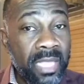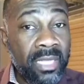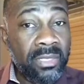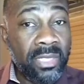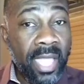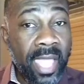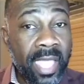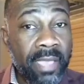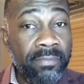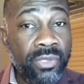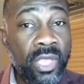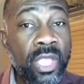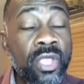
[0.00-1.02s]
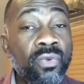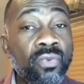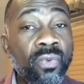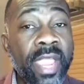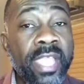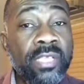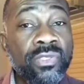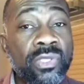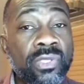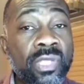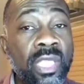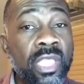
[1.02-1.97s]
many times
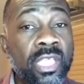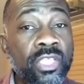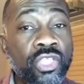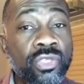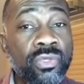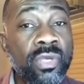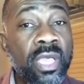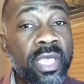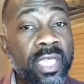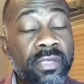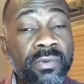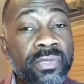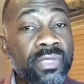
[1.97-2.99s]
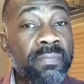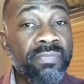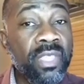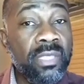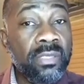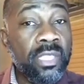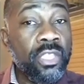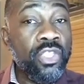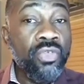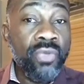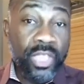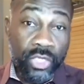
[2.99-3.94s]
raises the issue. Here are some things that
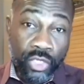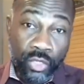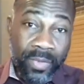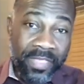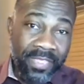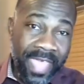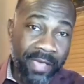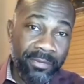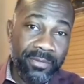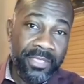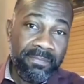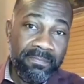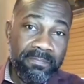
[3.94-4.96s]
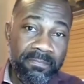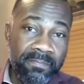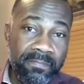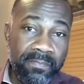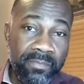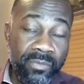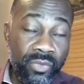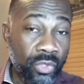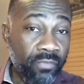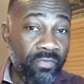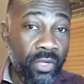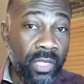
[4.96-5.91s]
you can do without.
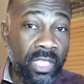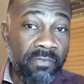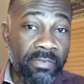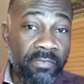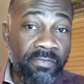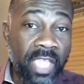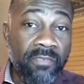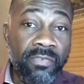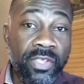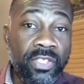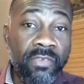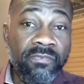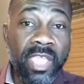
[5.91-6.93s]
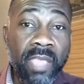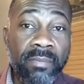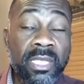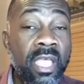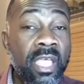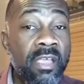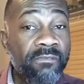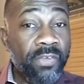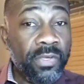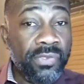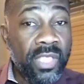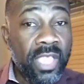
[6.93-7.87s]
So if you're looking for favor in your famine,
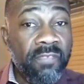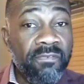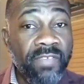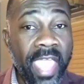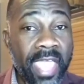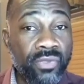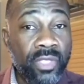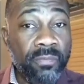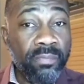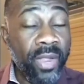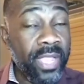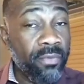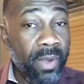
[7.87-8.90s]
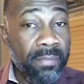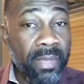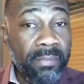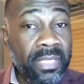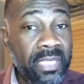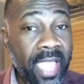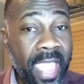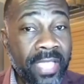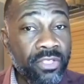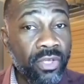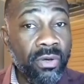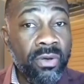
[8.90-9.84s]
first thing, fast and pray. Remember
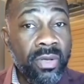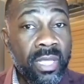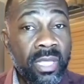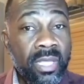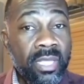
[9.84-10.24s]
Daniel